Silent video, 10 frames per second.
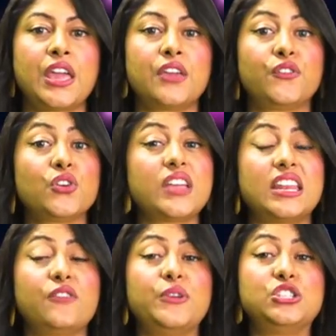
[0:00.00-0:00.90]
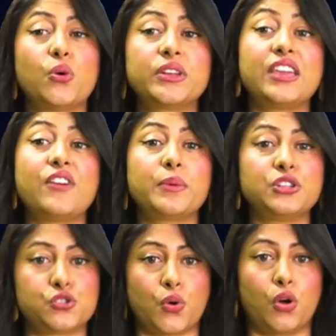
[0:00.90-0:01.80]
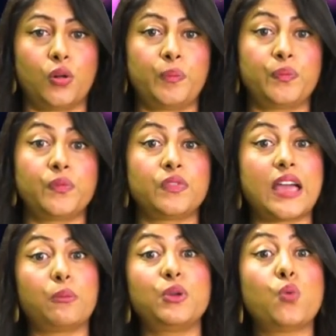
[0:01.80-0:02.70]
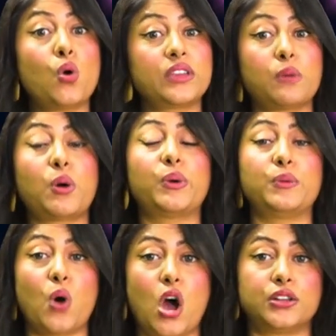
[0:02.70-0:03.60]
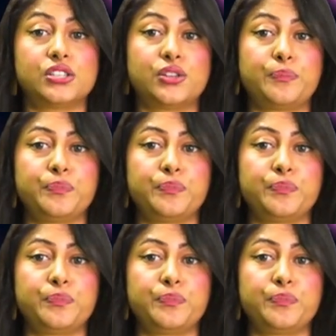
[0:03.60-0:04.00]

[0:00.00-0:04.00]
Fear that if we don't give up control, that we won't get what we want.